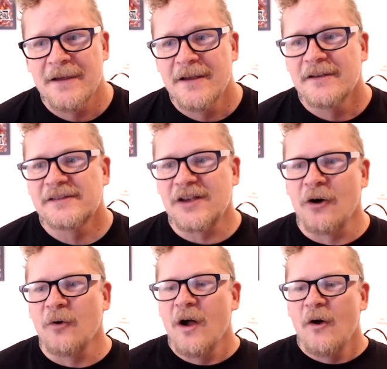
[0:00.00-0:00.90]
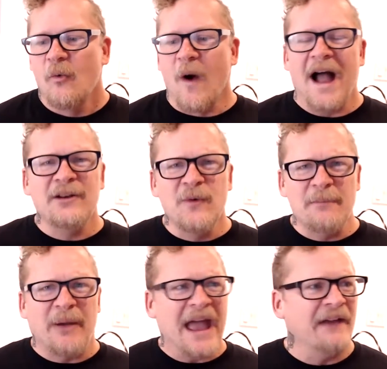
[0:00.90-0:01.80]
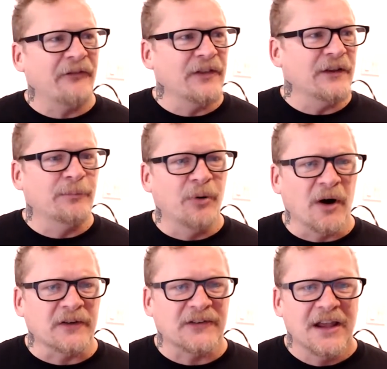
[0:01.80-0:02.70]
So why do we pay for these books